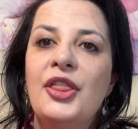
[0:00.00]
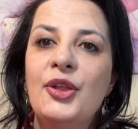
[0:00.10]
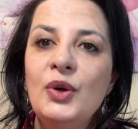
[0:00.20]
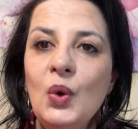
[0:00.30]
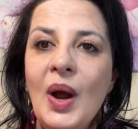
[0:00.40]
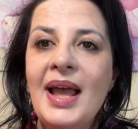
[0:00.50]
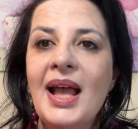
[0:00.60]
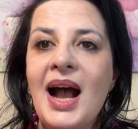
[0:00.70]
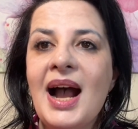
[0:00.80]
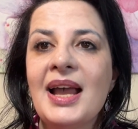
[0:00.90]
Through
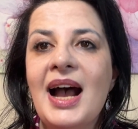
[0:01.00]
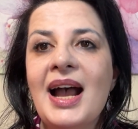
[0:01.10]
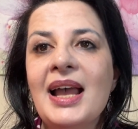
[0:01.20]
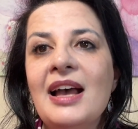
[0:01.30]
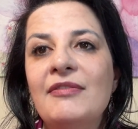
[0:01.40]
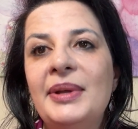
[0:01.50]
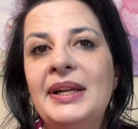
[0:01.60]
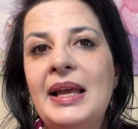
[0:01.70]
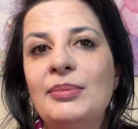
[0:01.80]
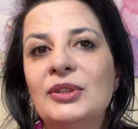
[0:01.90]
AI, I have
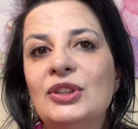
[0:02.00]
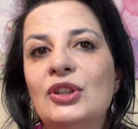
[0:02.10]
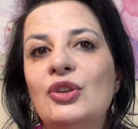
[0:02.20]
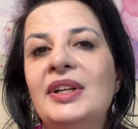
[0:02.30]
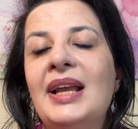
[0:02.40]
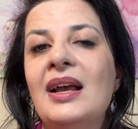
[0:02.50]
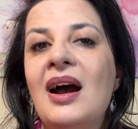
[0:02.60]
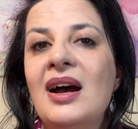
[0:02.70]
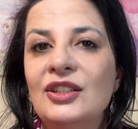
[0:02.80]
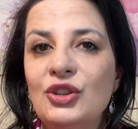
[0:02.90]
been able to create
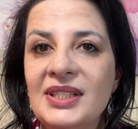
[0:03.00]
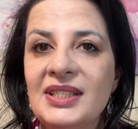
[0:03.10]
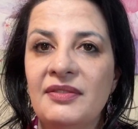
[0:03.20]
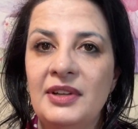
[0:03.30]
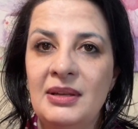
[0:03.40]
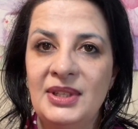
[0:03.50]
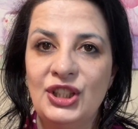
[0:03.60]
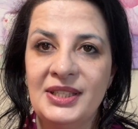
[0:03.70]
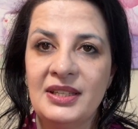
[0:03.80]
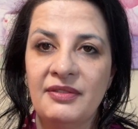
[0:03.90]
hundreds of
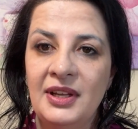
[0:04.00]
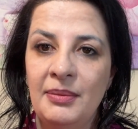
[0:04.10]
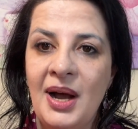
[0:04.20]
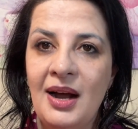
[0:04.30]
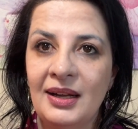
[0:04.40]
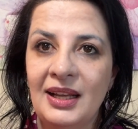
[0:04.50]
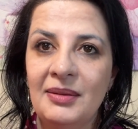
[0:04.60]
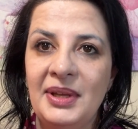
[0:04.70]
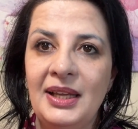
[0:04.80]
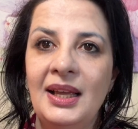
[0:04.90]
images of him hugging
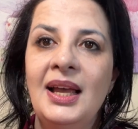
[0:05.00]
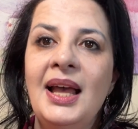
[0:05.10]
me.